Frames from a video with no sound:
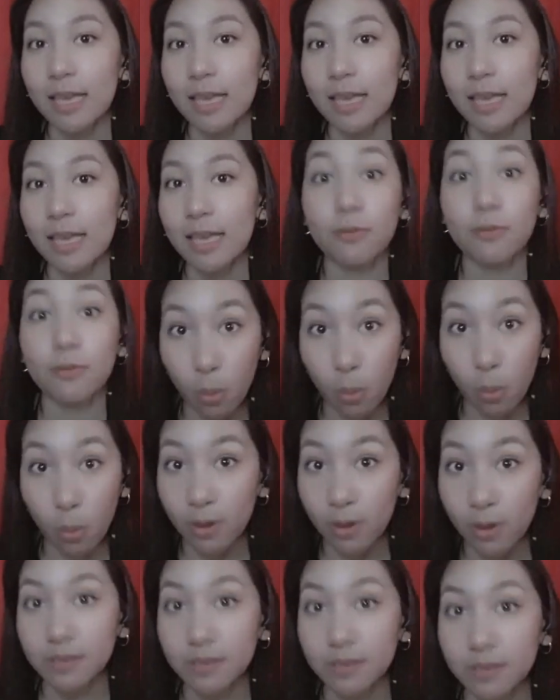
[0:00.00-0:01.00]
Of
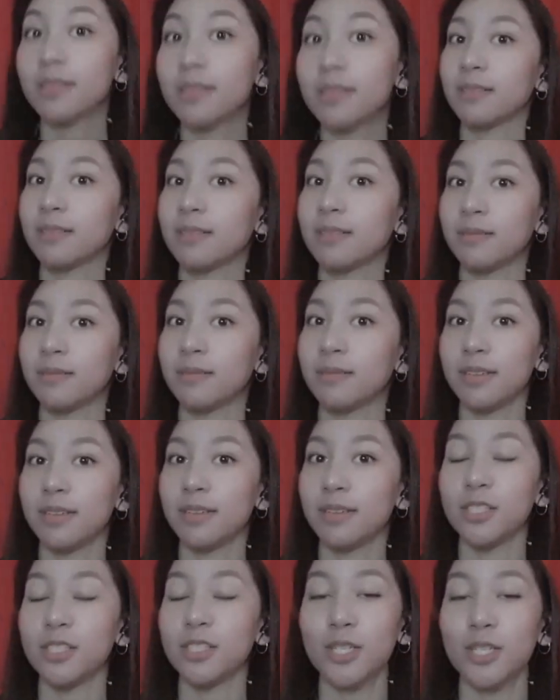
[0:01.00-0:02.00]
course, it
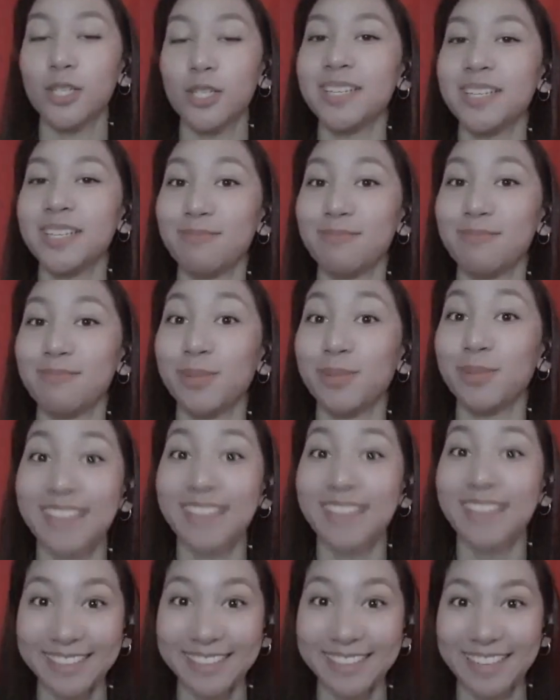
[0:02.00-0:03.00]
should be done
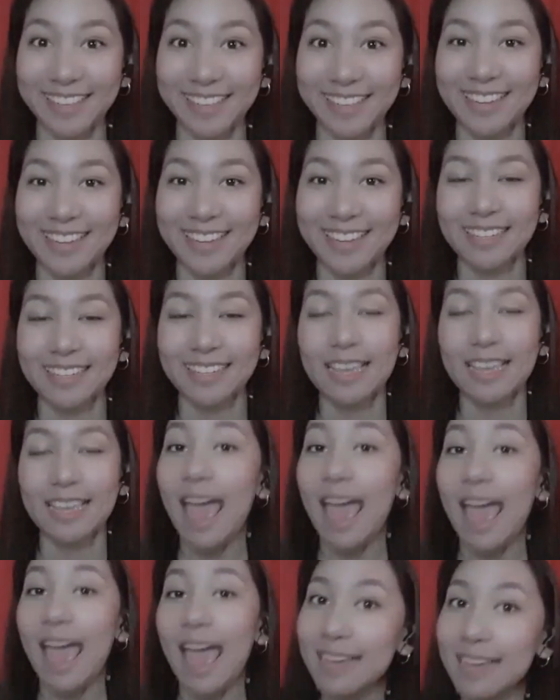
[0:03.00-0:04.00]
politely.
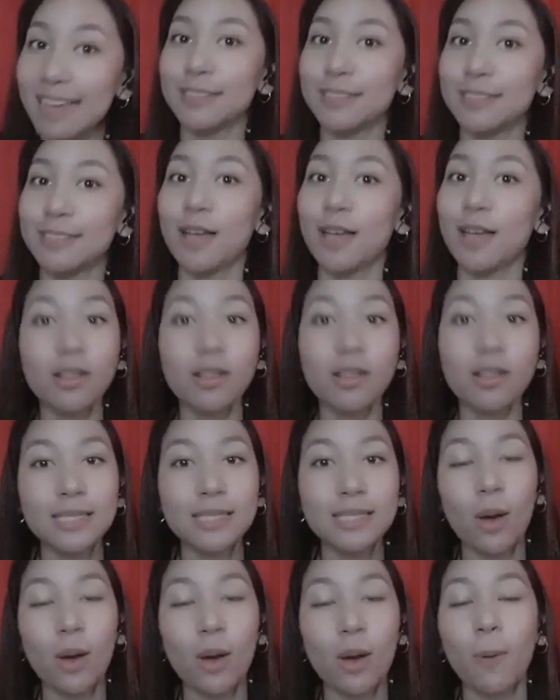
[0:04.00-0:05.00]
And
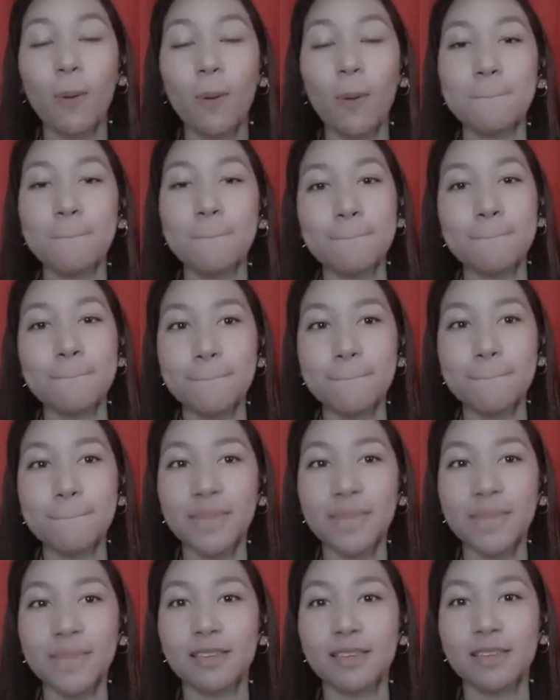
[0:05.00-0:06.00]
also,
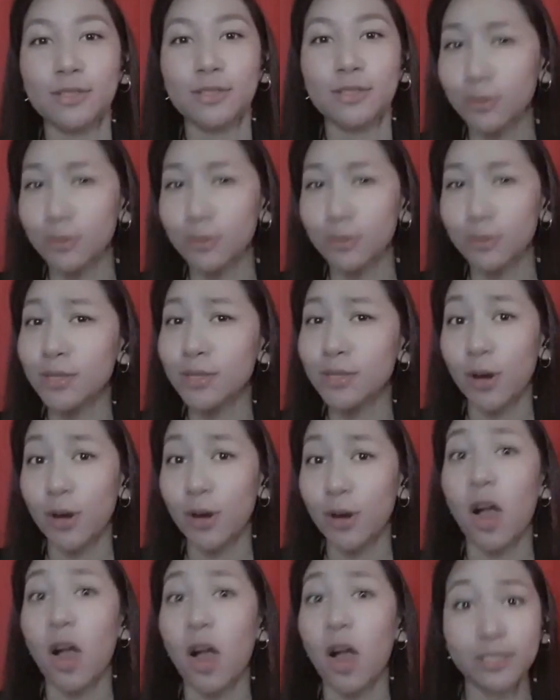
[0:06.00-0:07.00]
choose your
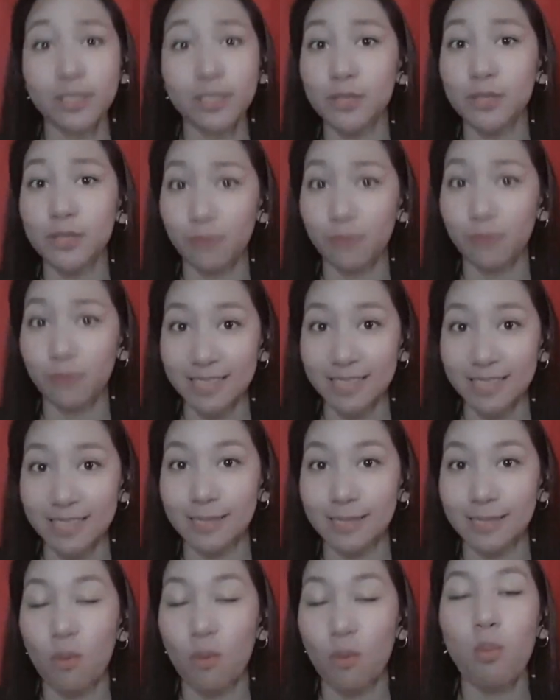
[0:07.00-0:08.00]
college friends
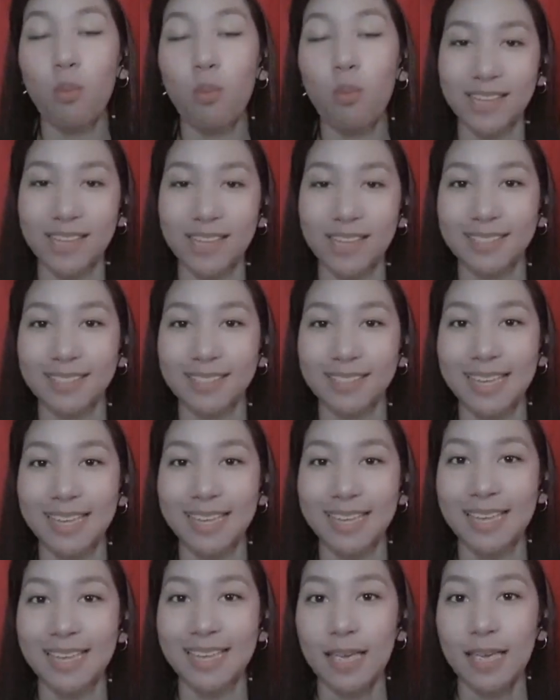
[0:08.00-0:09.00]
wisely,
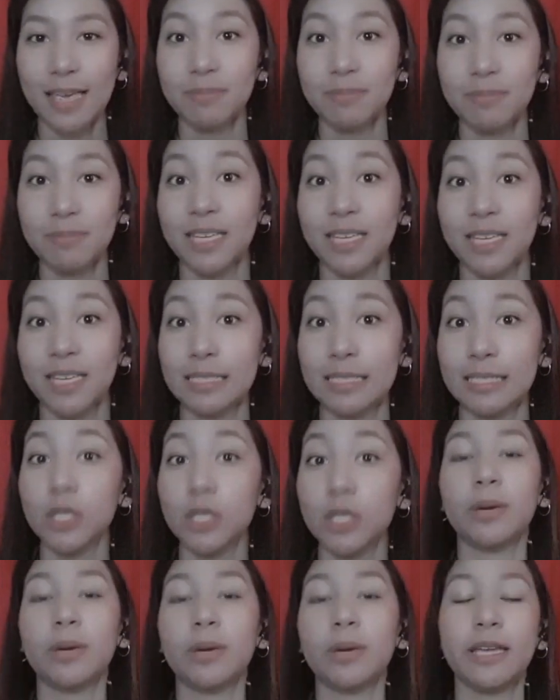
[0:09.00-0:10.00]
because you
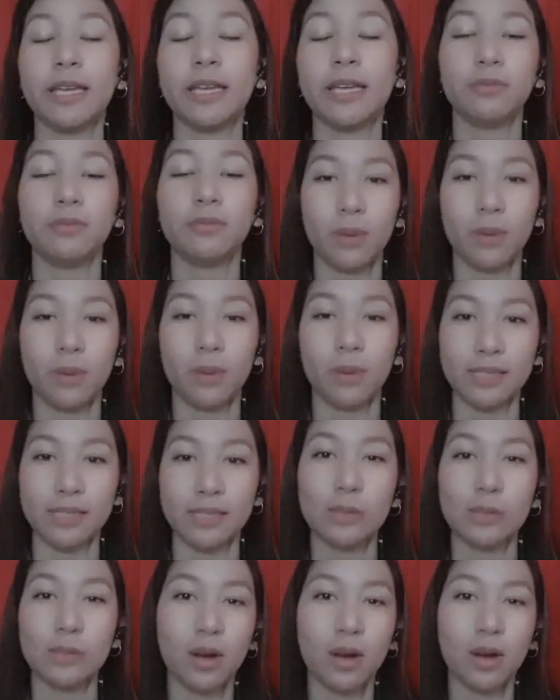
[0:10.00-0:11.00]
influence
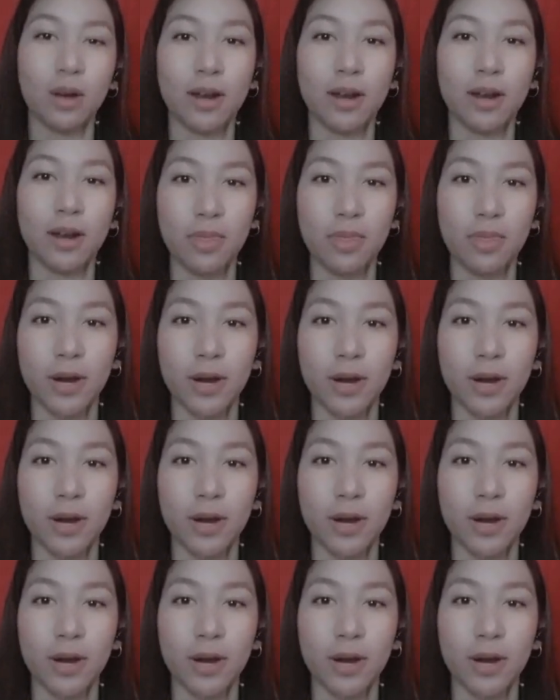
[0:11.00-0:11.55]
one another.